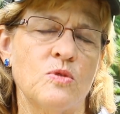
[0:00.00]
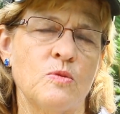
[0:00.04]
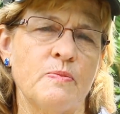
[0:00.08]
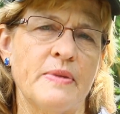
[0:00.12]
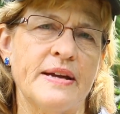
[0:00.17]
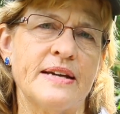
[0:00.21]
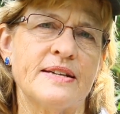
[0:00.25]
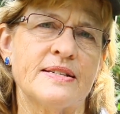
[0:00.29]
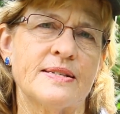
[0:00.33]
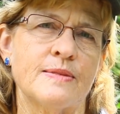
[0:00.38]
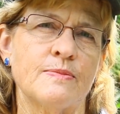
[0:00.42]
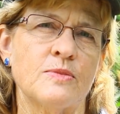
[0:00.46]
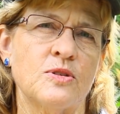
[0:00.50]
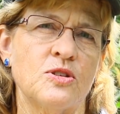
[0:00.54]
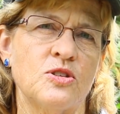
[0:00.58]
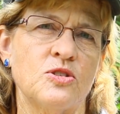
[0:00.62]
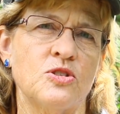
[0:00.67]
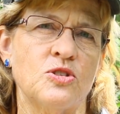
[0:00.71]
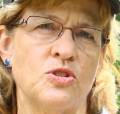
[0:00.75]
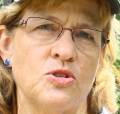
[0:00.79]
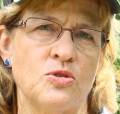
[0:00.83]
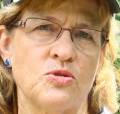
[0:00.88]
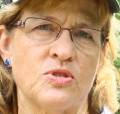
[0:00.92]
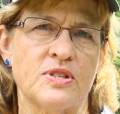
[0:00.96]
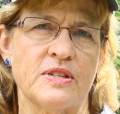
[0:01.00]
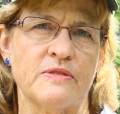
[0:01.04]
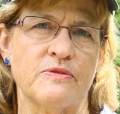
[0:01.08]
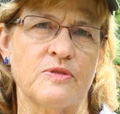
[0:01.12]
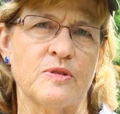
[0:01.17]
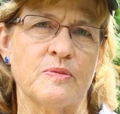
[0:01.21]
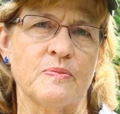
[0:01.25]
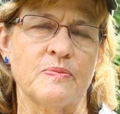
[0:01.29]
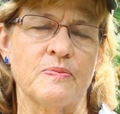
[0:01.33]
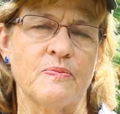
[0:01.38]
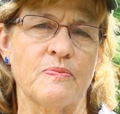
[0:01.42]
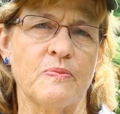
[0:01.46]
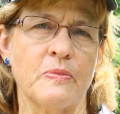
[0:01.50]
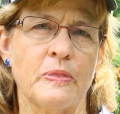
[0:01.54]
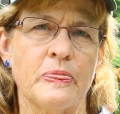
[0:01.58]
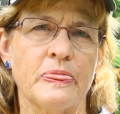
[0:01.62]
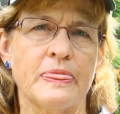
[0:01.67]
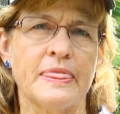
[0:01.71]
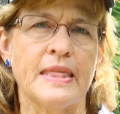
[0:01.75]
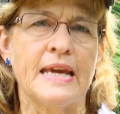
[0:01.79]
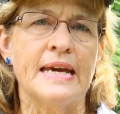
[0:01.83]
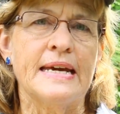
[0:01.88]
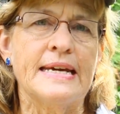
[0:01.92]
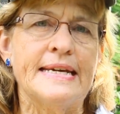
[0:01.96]
we'll make some good use of them.
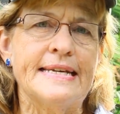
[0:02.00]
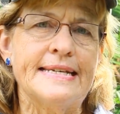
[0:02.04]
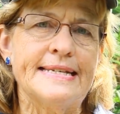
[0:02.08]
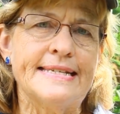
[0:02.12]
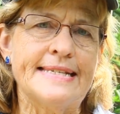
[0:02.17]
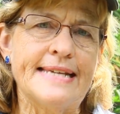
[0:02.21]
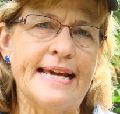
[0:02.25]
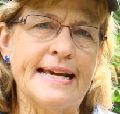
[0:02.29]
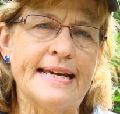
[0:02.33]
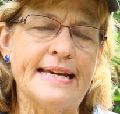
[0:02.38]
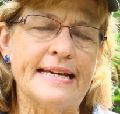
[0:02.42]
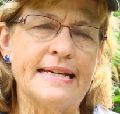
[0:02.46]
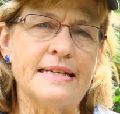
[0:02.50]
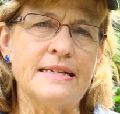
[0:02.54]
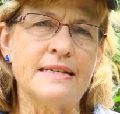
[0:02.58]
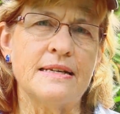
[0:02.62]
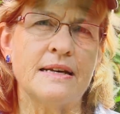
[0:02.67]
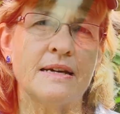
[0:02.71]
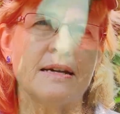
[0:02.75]
Second,